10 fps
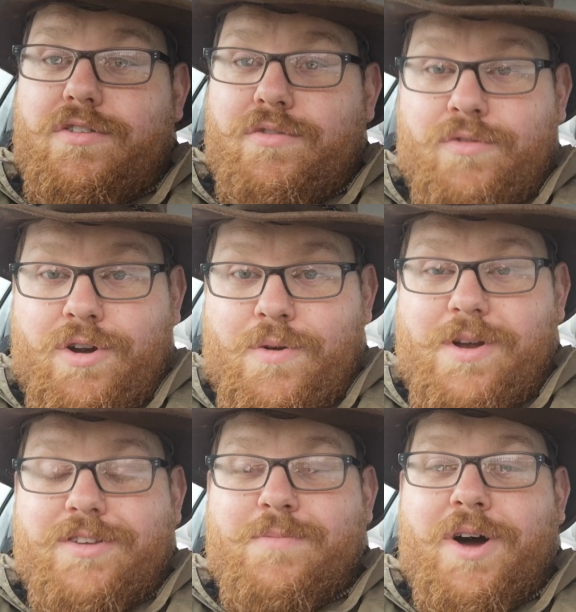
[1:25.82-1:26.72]
through
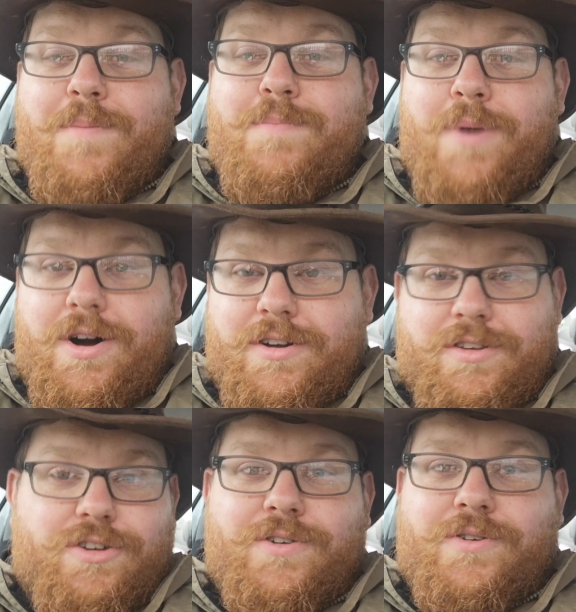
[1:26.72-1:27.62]
to my boxer
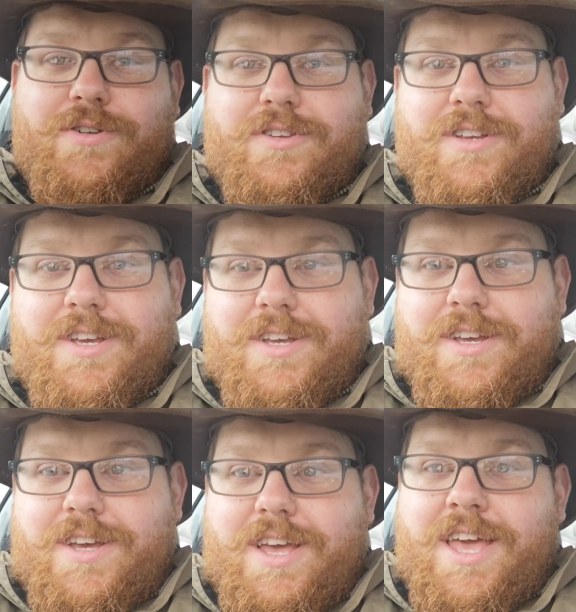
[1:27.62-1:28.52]
shorts.
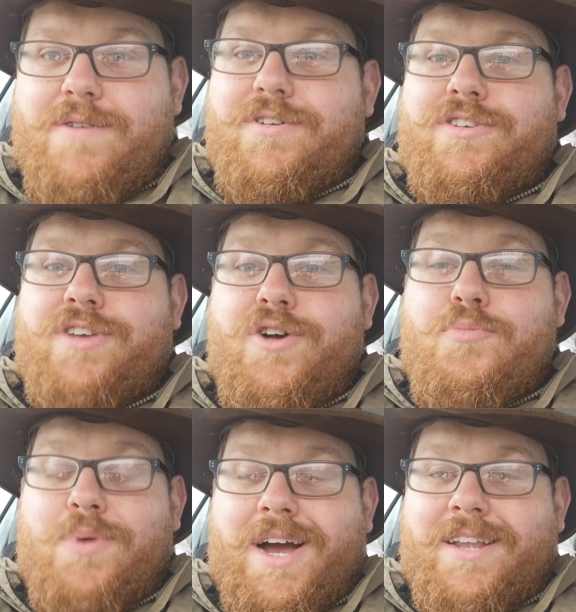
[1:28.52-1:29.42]
It was so
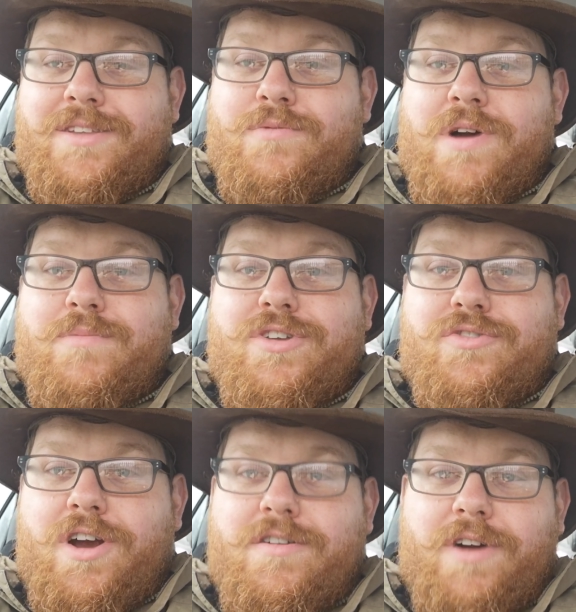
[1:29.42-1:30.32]
bad that when we
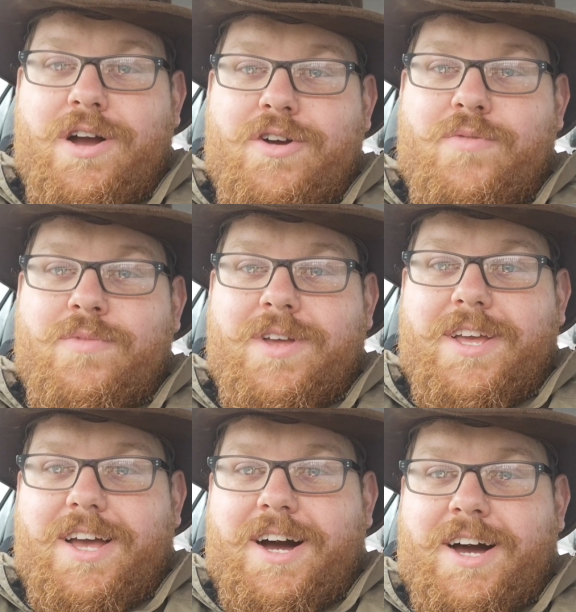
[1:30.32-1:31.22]
drove home,
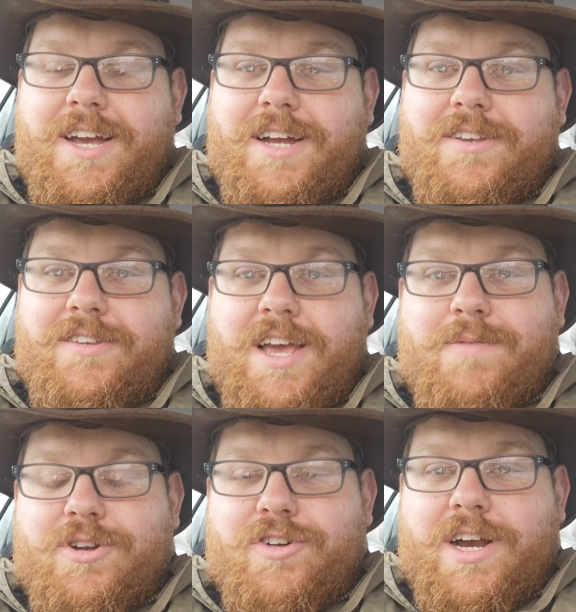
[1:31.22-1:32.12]
I had to take
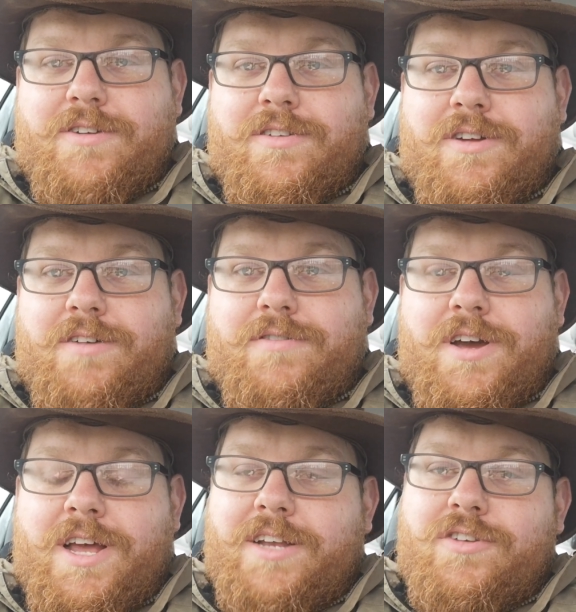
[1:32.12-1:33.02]
my trousers off
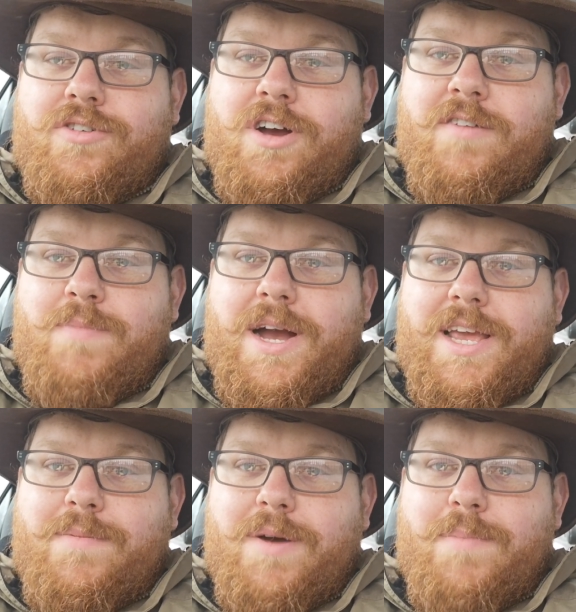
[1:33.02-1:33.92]
and I had to drive back
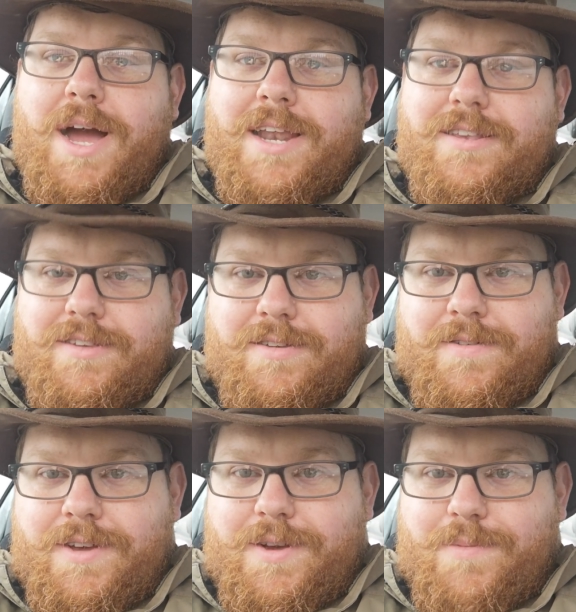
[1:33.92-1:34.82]
in my pants,
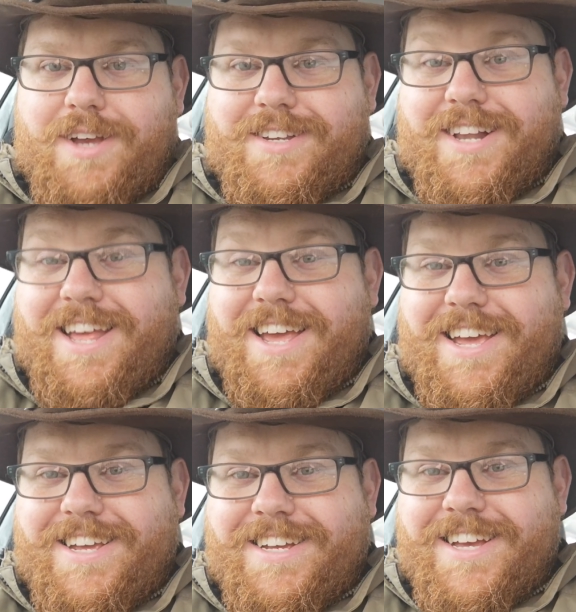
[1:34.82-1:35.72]

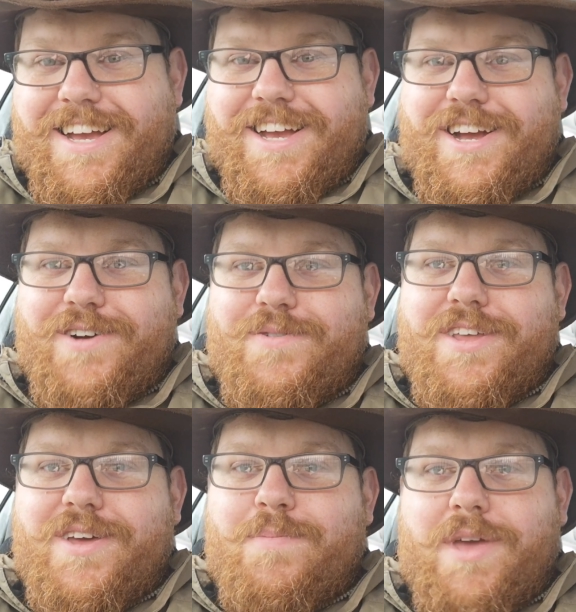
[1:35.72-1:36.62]
basically,
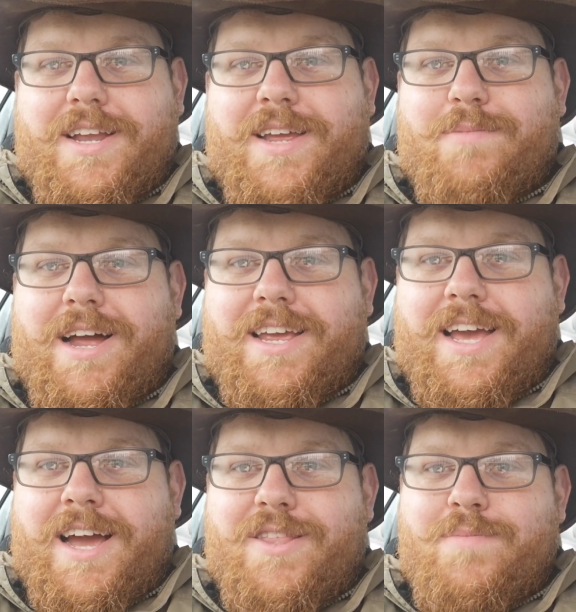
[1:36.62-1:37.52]
with a picnic blanket
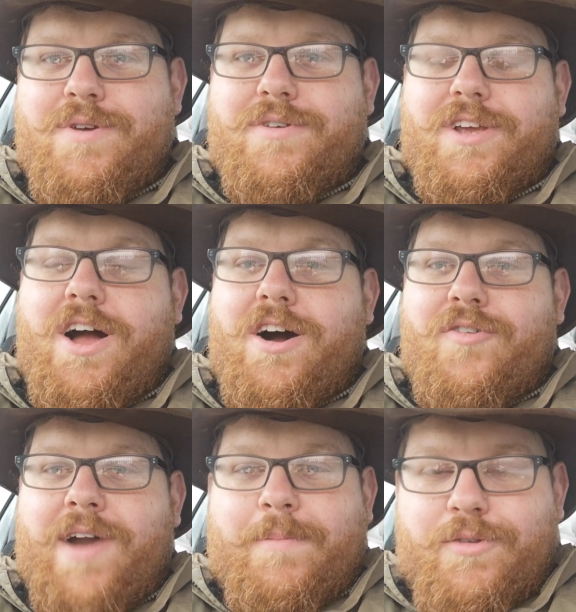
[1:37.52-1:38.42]
out of the boot of the car
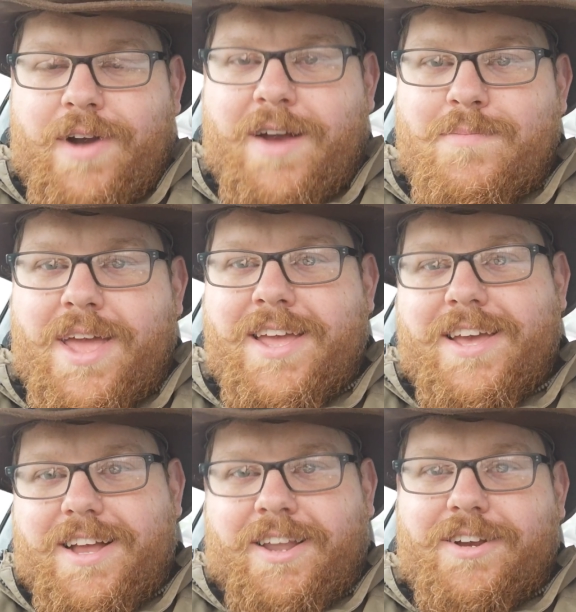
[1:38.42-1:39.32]
wrapped around me
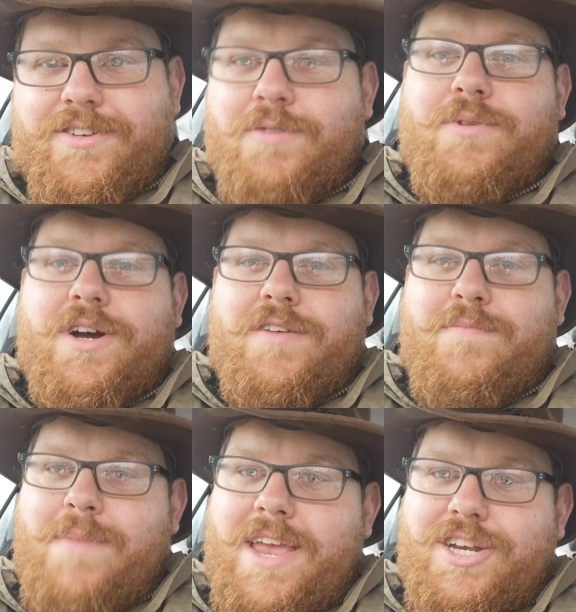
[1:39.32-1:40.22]
like some kind of
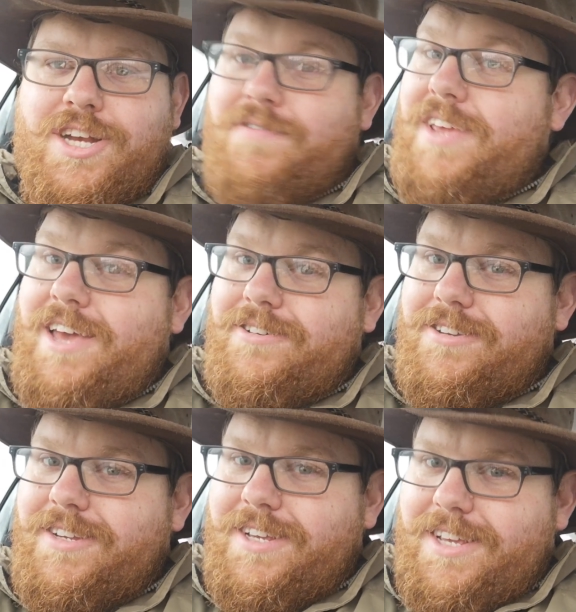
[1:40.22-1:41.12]
makeshift kilt.